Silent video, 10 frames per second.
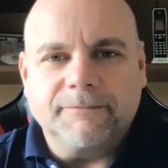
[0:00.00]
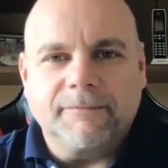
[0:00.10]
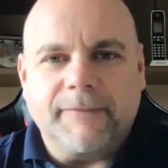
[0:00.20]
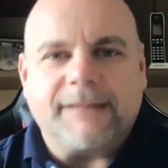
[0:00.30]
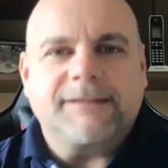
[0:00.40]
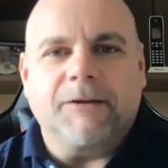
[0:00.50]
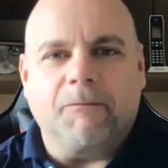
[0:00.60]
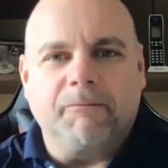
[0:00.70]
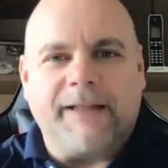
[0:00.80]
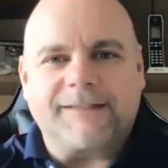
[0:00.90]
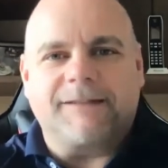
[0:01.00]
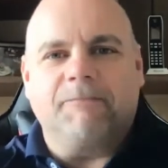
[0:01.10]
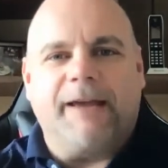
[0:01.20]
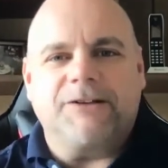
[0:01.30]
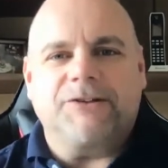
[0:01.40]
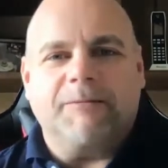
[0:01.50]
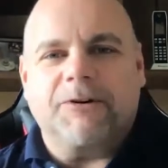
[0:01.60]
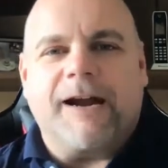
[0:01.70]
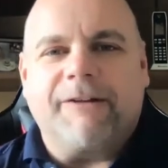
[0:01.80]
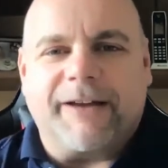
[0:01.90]
That's the major
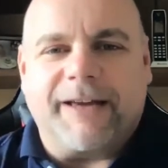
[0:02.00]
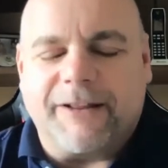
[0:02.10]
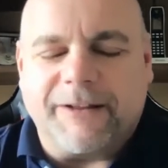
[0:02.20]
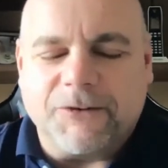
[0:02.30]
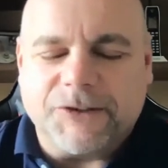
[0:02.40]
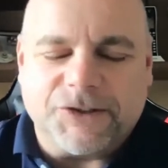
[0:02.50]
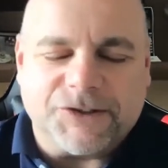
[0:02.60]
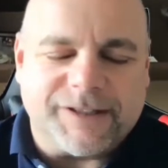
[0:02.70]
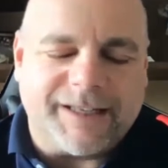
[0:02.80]
demographic. I thought that was interesting.